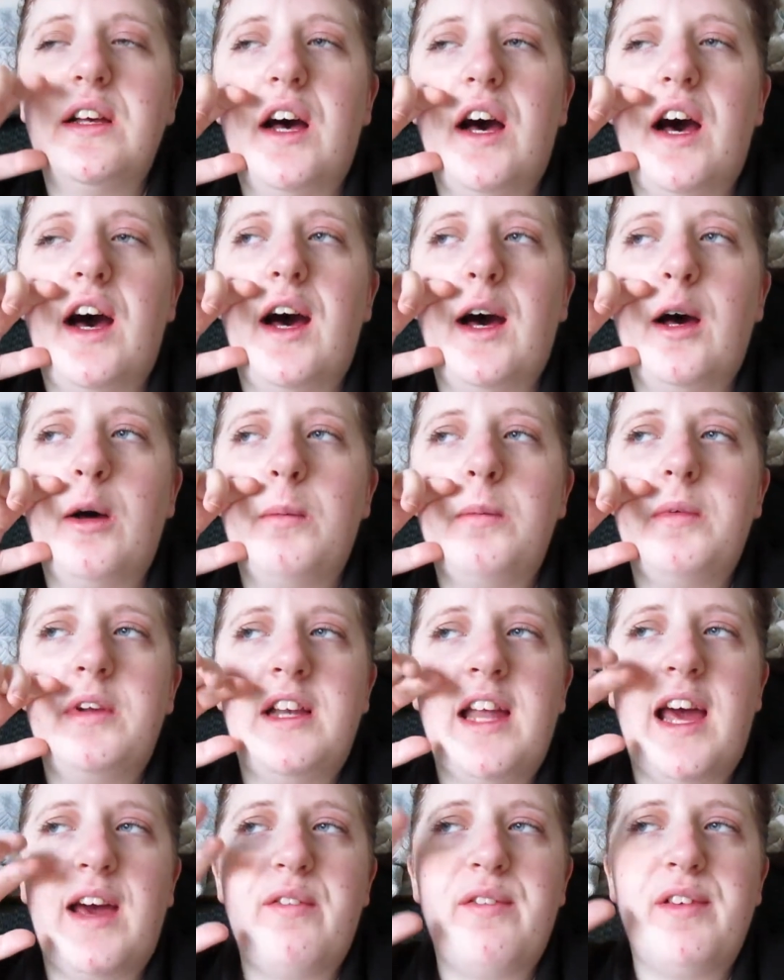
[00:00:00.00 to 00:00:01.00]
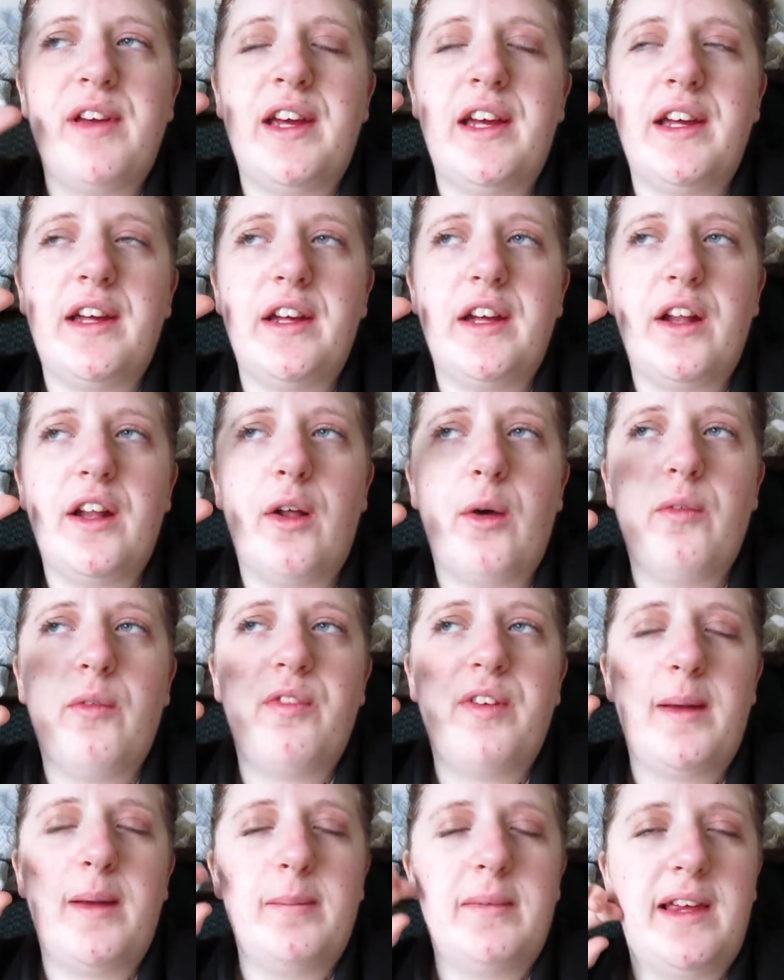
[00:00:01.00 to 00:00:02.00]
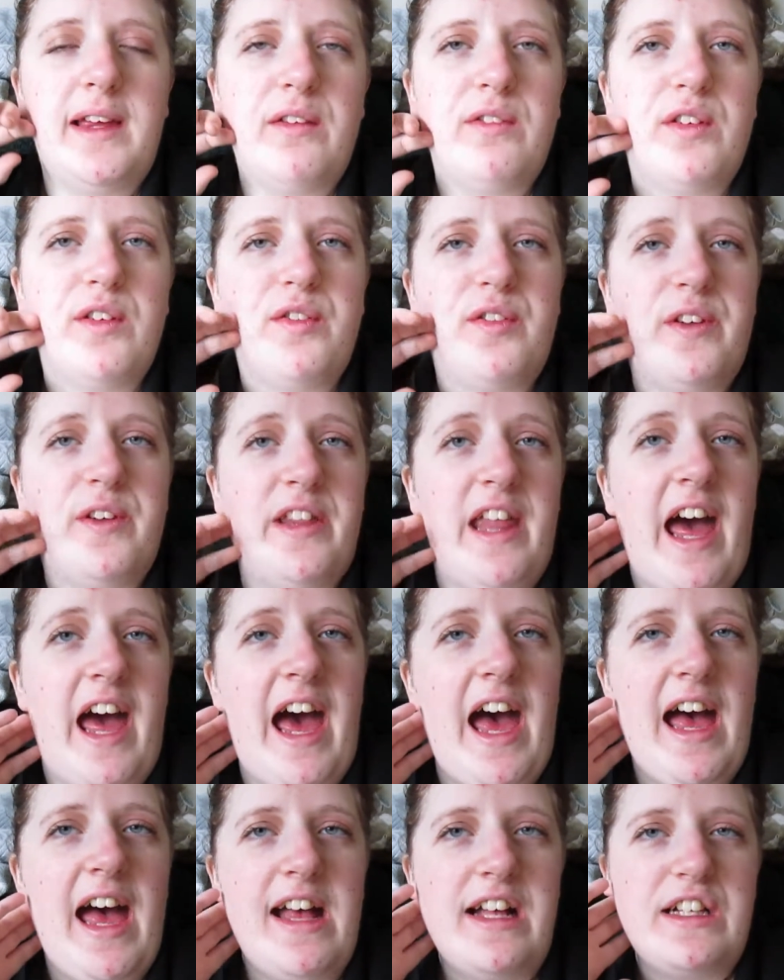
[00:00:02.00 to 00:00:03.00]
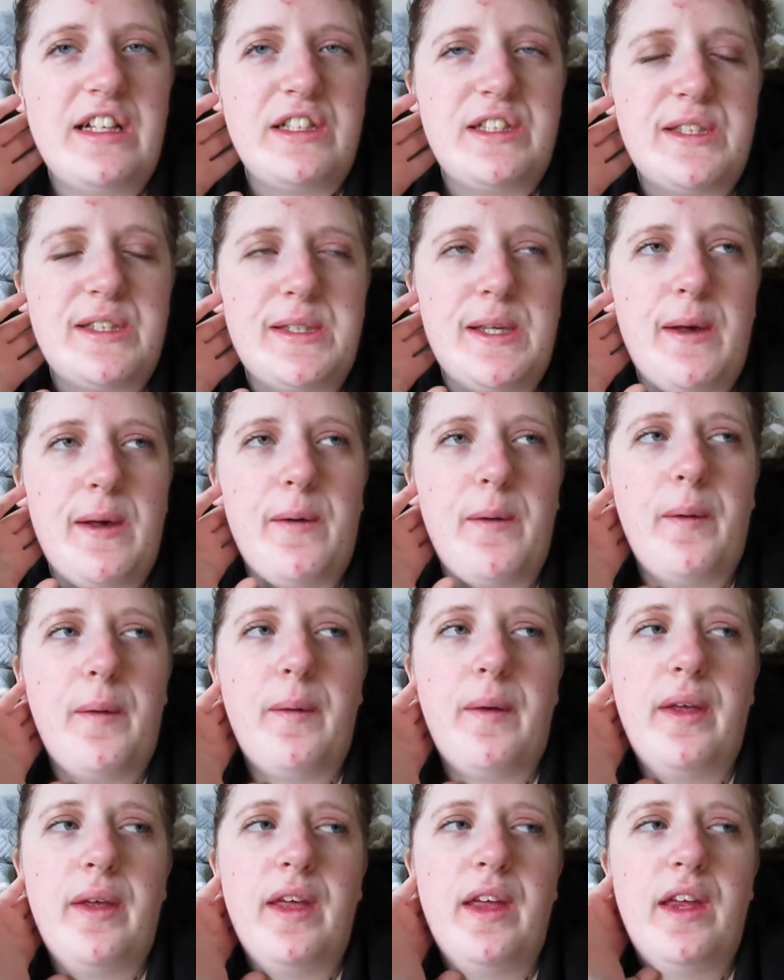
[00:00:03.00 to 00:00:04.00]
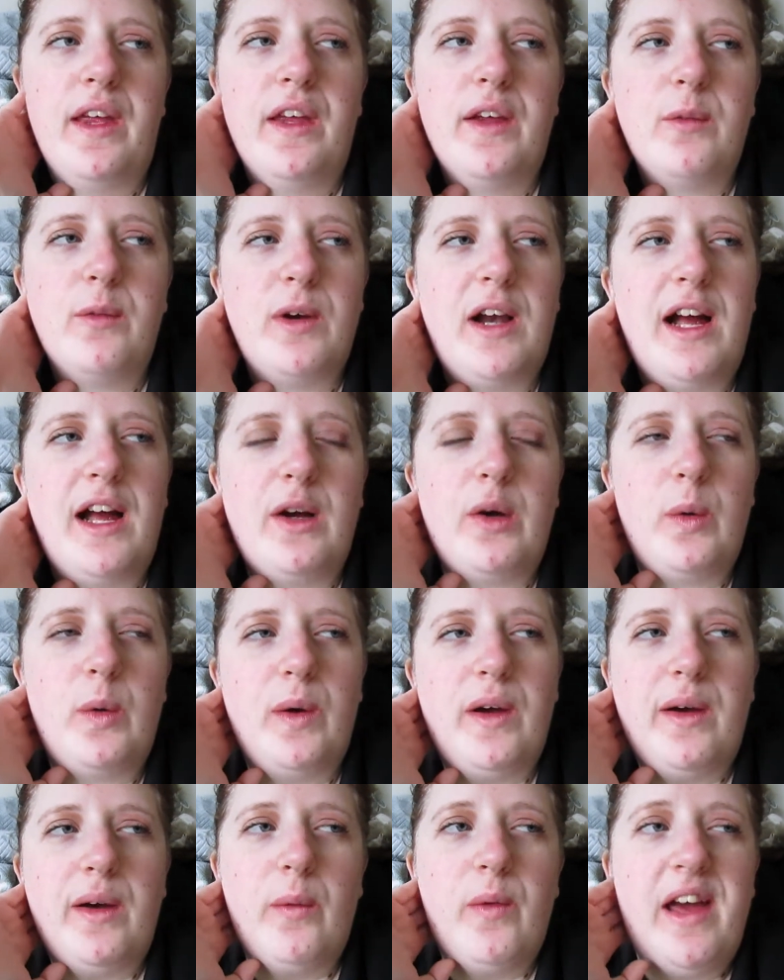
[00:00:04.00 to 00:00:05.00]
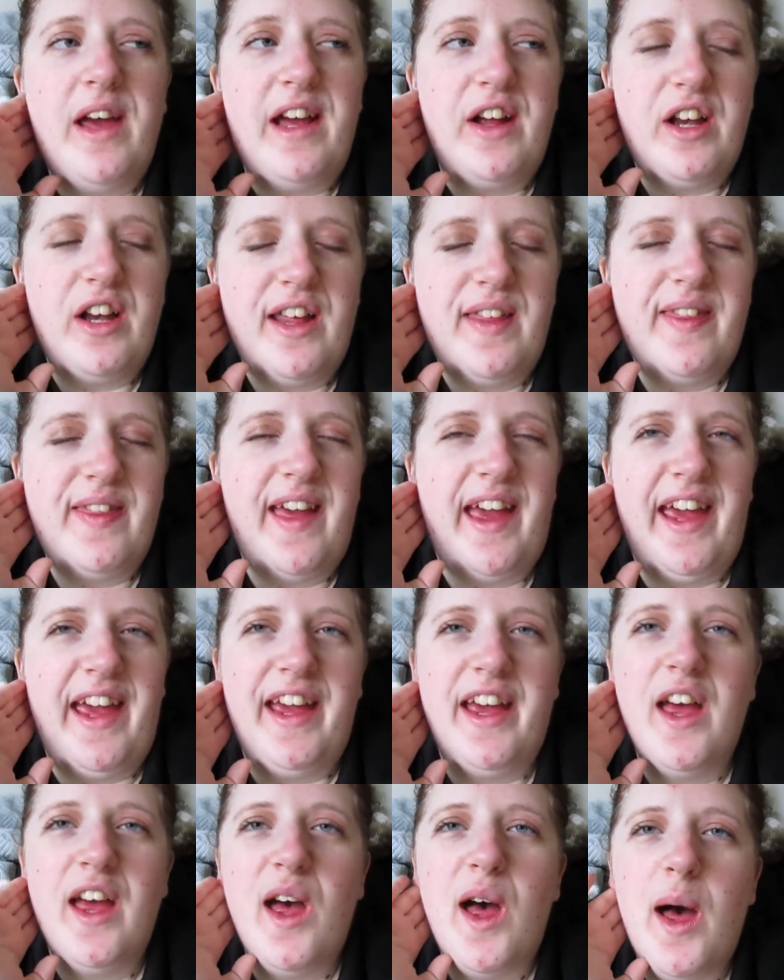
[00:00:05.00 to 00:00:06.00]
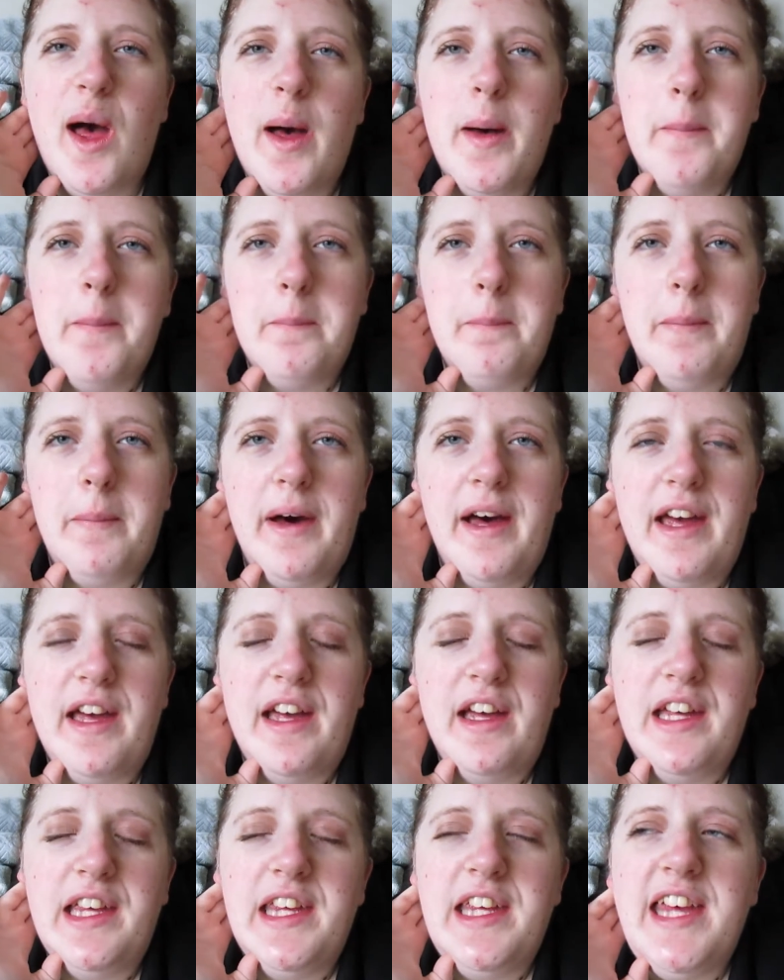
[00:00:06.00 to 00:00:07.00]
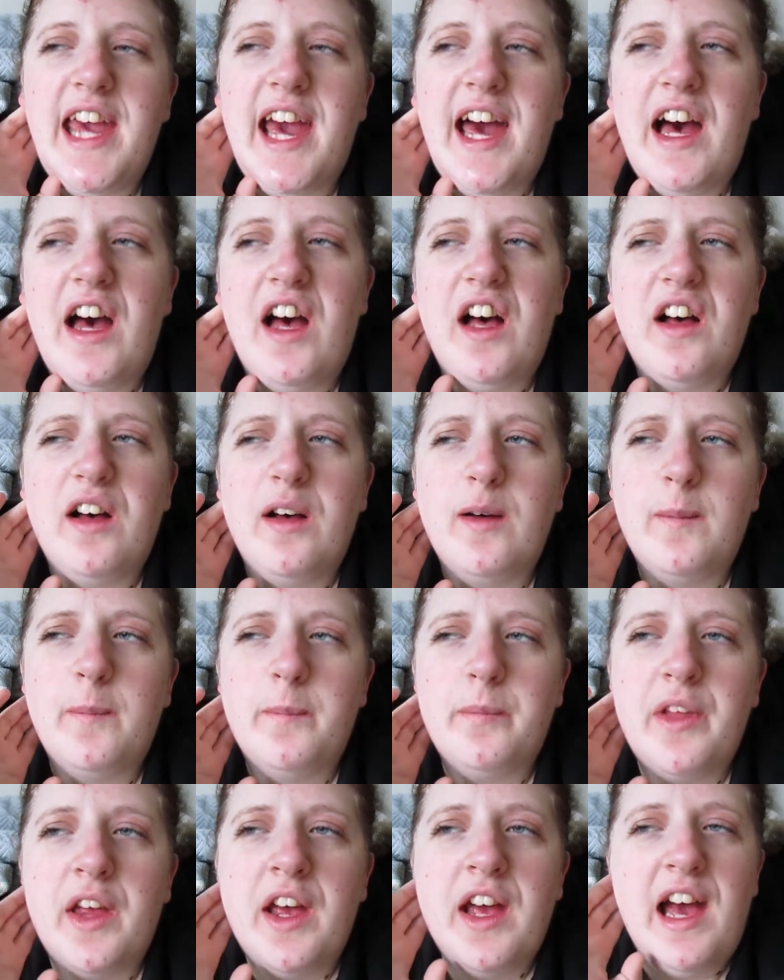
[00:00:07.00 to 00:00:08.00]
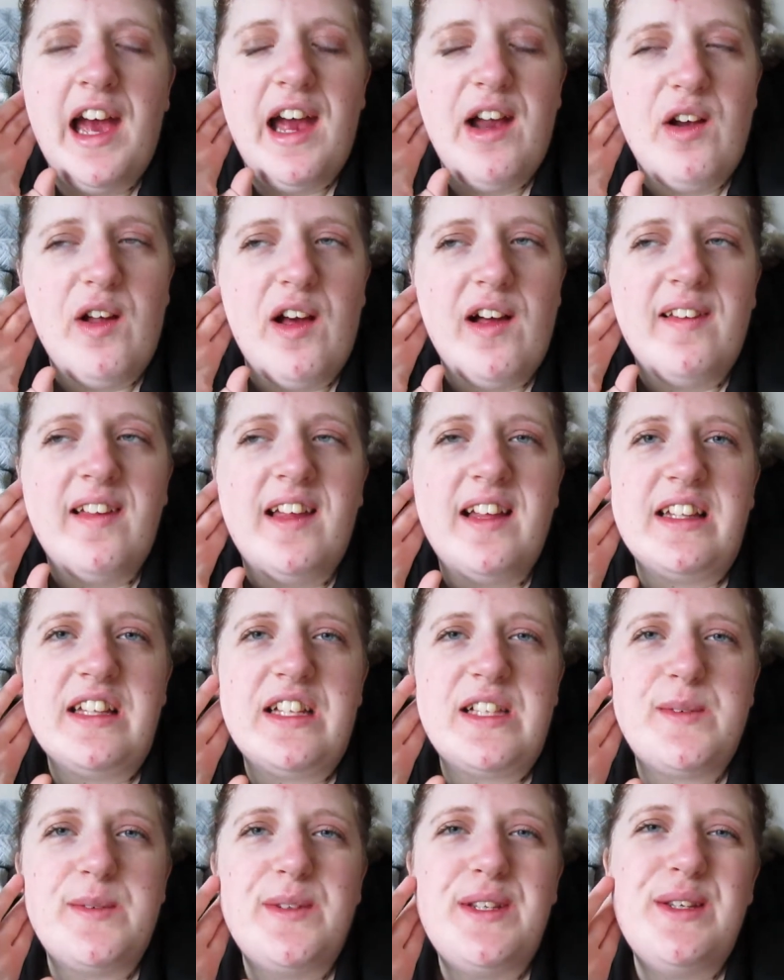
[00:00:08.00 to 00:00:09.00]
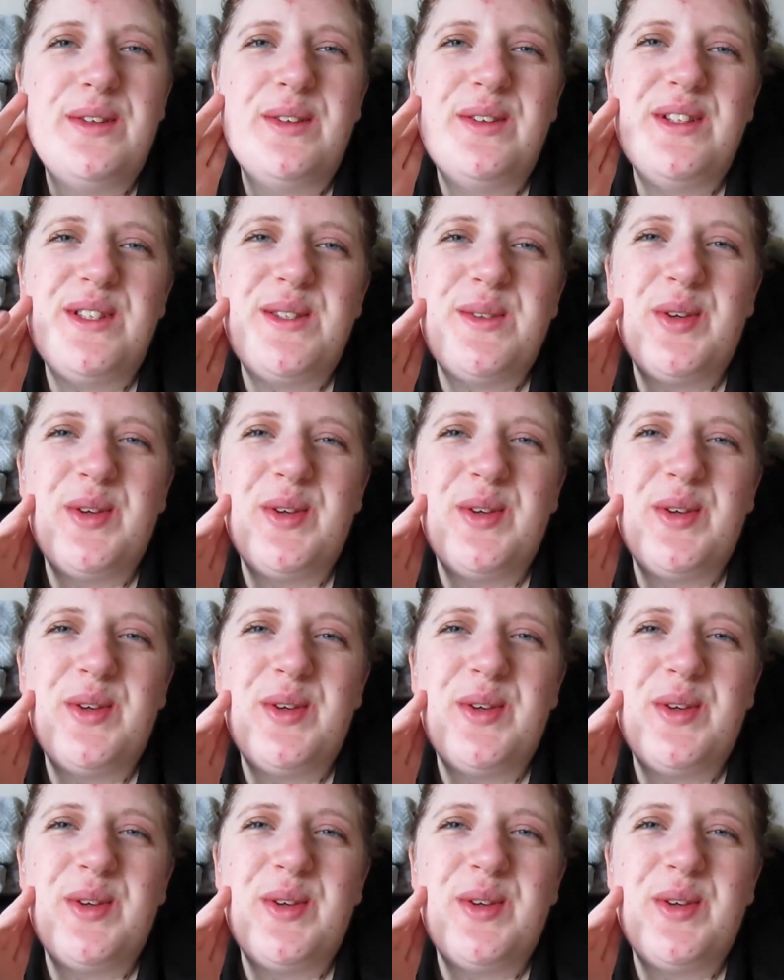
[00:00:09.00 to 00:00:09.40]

Um, and having, you know, family over for that. So, we're not going away or anything. But, yeah, um, I don't know how long this video is